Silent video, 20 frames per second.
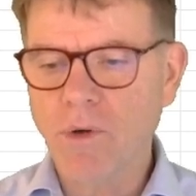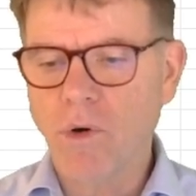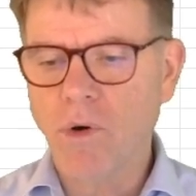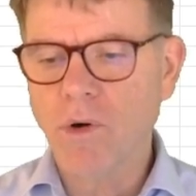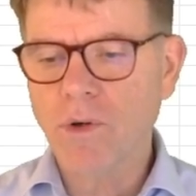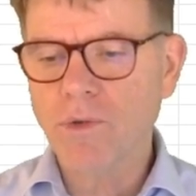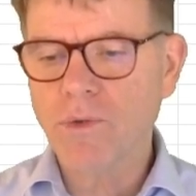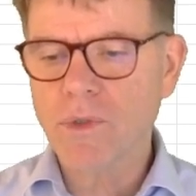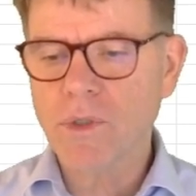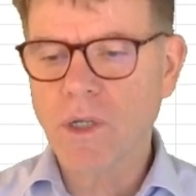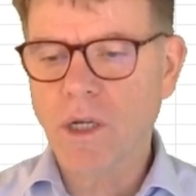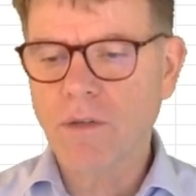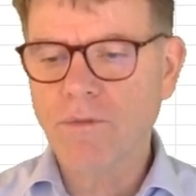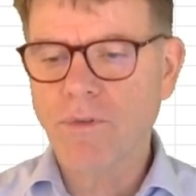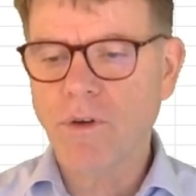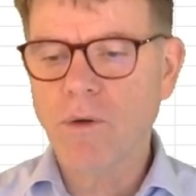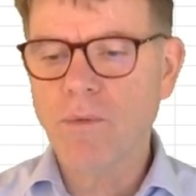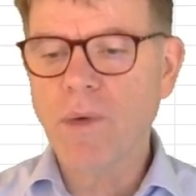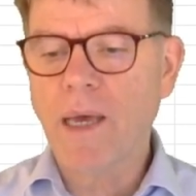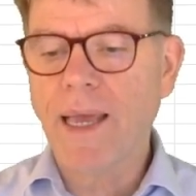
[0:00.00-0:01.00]
or you start
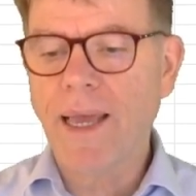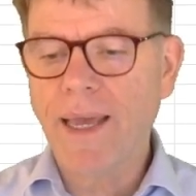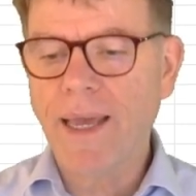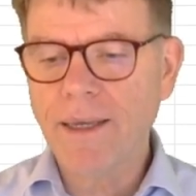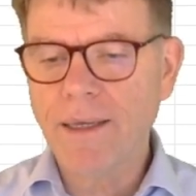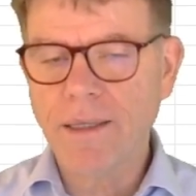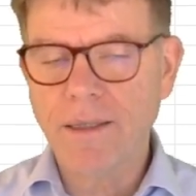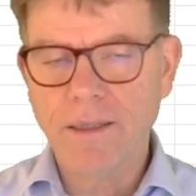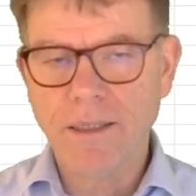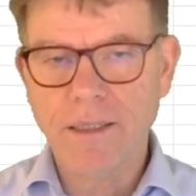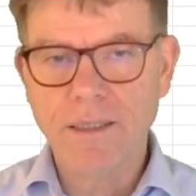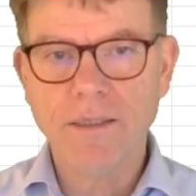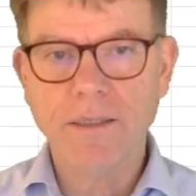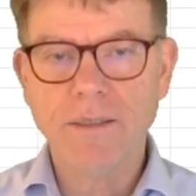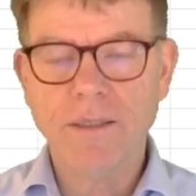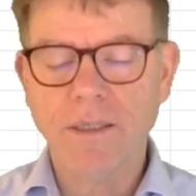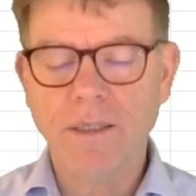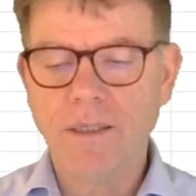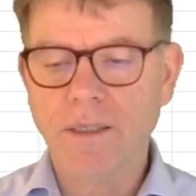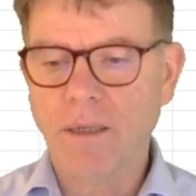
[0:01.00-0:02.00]
from an
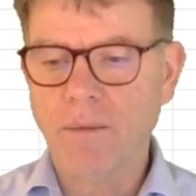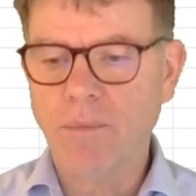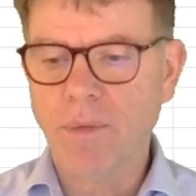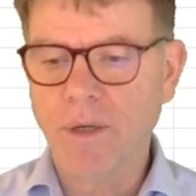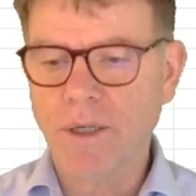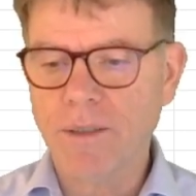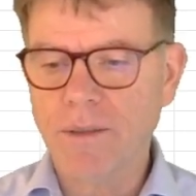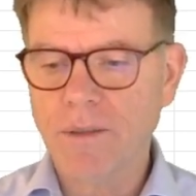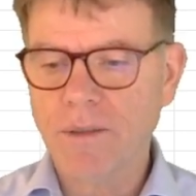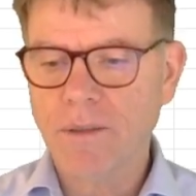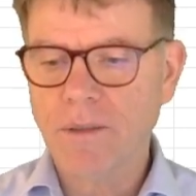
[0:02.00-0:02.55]
existing template.